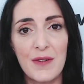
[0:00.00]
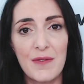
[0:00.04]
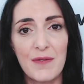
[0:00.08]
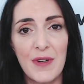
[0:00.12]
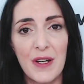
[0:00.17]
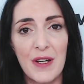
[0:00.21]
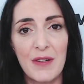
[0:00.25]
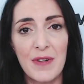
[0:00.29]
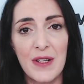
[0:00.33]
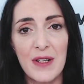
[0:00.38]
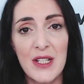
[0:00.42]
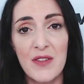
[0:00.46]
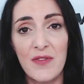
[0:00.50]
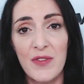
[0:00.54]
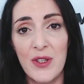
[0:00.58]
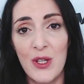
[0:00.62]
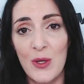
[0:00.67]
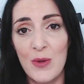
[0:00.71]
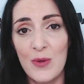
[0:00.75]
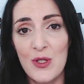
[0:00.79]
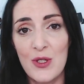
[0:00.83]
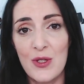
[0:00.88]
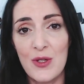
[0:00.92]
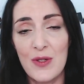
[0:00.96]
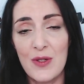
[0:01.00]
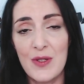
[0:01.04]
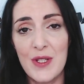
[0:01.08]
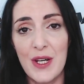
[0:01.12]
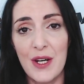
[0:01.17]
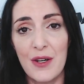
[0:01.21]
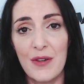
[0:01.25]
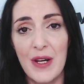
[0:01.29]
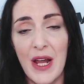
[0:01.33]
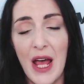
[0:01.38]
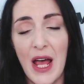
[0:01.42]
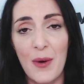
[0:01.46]
Fed Fund Futures, they
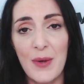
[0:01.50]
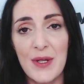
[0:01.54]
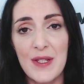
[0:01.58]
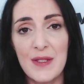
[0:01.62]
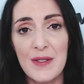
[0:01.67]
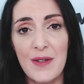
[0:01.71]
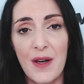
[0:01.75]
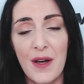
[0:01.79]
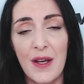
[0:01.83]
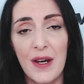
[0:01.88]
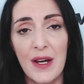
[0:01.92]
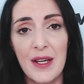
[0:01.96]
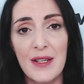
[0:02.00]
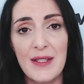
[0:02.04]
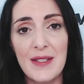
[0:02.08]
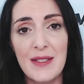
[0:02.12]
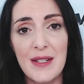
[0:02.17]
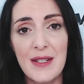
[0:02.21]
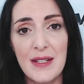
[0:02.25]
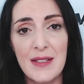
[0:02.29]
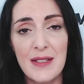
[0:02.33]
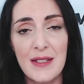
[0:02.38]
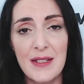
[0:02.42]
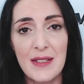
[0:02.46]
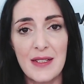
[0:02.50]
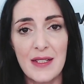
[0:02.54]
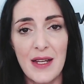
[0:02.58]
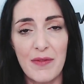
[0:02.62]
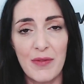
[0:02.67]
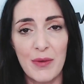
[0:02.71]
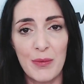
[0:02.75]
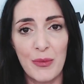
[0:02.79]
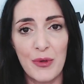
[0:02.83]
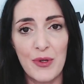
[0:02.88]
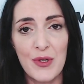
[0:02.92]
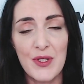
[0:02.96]
are now assigning a
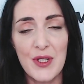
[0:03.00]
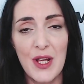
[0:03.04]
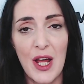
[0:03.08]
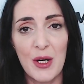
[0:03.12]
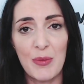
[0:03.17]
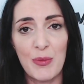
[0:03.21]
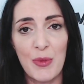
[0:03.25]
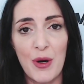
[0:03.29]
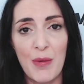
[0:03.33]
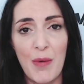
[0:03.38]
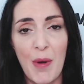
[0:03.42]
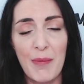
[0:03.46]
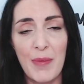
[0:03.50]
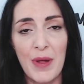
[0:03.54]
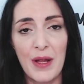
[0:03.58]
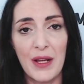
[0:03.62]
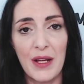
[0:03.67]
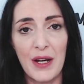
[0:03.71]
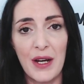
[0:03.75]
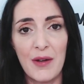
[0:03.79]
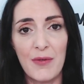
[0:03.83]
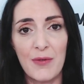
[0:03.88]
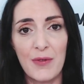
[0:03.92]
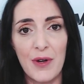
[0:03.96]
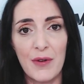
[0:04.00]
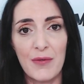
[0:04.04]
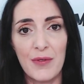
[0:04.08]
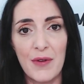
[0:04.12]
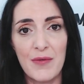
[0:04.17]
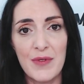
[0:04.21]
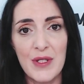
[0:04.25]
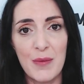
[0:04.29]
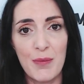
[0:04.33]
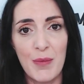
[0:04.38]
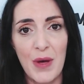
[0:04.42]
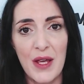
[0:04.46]
sixty-seven percent probability for a
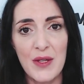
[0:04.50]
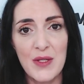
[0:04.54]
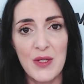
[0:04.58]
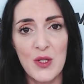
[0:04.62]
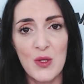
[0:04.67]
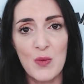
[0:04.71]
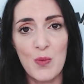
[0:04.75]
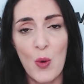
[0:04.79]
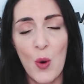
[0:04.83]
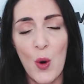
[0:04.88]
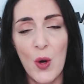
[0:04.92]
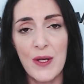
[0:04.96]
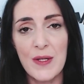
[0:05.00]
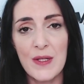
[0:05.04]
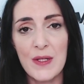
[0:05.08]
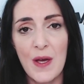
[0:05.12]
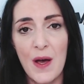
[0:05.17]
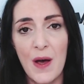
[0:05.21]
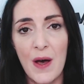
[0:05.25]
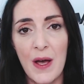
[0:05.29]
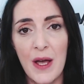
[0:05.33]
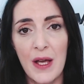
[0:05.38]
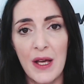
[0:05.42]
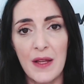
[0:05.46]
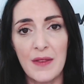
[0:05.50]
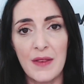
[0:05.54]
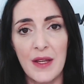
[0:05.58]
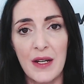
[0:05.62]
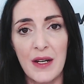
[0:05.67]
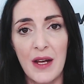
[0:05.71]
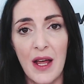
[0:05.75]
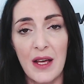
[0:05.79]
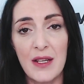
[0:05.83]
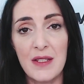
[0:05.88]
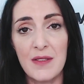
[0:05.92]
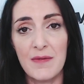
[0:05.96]
fifty basis points hike at the
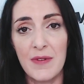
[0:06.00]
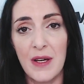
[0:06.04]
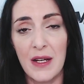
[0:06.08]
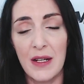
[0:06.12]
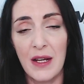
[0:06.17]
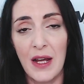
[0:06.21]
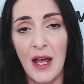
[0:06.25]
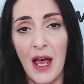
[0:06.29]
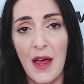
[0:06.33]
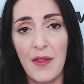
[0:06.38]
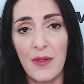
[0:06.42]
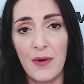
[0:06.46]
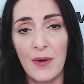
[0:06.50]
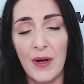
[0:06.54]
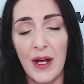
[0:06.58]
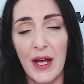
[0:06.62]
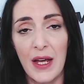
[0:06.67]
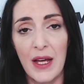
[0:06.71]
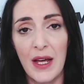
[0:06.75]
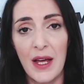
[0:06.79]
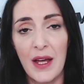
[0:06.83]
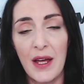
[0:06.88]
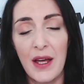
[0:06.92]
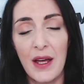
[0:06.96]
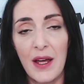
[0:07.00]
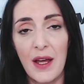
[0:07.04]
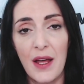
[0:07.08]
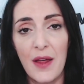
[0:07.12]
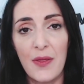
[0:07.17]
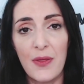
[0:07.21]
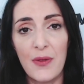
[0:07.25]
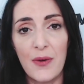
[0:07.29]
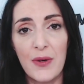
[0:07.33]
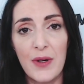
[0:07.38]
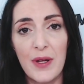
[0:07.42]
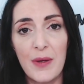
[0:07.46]
next Fed gathering
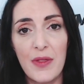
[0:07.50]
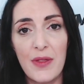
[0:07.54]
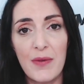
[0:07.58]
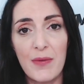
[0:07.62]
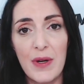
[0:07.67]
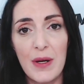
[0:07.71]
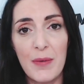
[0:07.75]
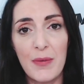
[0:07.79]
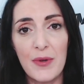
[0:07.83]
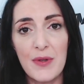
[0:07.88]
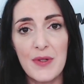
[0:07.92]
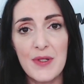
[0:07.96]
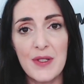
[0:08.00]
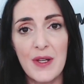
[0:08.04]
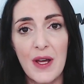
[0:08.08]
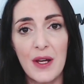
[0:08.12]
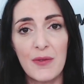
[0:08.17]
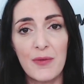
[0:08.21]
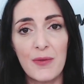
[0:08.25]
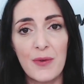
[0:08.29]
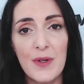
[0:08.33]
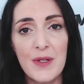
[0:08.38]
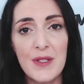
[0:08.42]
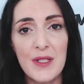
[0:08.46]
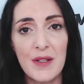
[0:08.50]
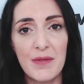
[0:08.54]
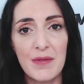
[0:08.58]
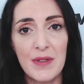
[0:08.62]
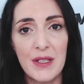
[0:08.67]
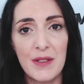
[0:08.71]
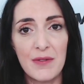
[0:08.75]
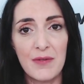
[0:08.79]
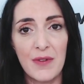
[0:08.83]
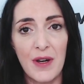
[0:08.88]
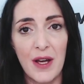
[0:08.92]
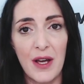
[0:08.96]
and thirty-three percent for a
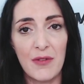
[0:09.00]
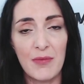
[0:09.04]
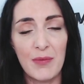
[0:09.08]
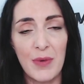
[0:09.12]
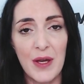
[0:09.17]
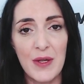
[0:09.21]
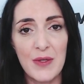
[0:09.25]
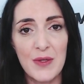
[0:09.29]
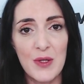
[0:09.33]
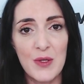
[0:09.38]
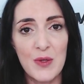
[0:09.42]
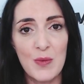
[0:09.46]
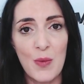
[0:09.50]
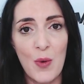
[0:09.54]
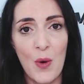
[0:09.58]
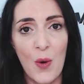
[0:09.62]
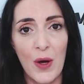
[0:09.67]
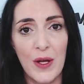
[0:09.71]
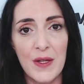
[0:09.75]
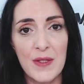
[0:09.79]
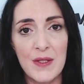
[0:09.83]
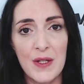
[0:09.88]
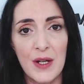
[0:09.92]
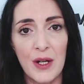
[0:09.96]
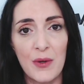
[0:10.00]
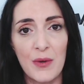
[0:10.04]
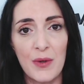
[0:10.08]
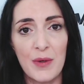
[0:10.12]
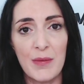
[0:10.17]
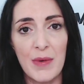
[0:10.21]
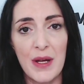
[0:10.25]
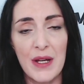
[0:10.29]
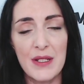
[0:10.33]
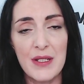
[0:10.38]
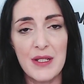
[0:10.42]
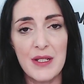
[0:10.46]
seventy-five basis points
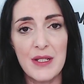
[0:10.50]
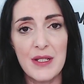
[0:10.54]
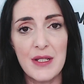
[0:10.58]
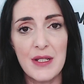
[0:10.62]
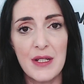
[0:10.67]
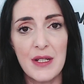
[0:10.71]
increment.